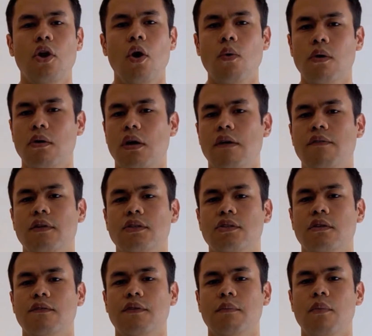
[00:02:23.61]
lower
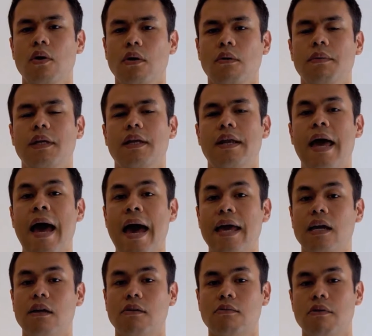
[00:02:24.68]
levels of hemoglobin, and
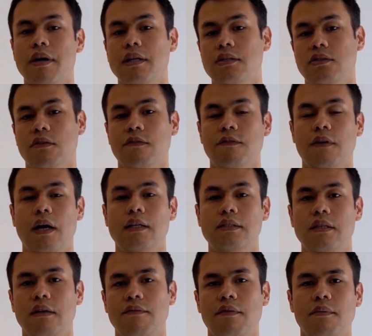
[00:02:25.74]
higher rates of
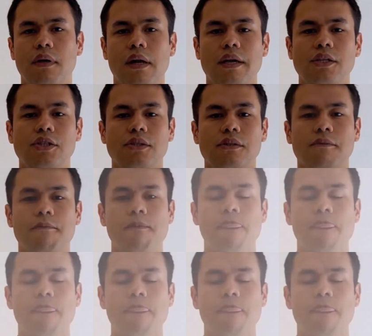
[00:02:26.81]
atrial fibrillation.